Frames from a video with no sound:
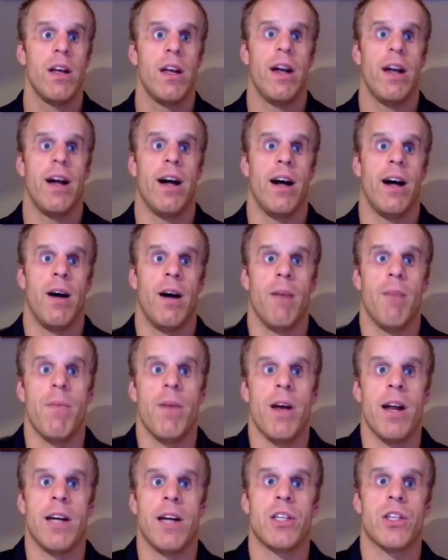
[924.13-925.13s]
And
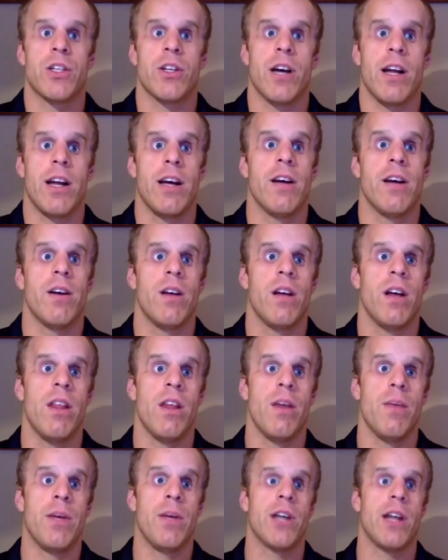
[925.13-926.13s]

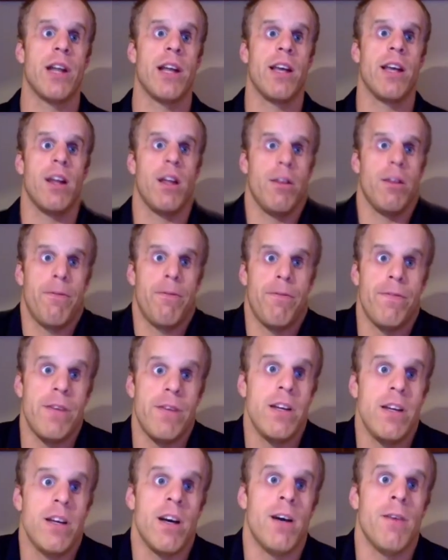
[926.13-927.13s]
then we try to get on the
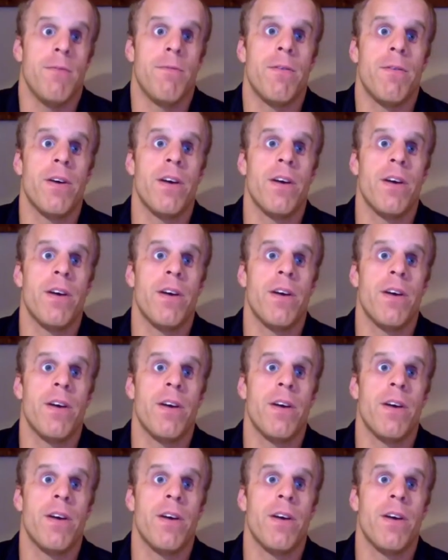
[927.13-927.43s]
feet of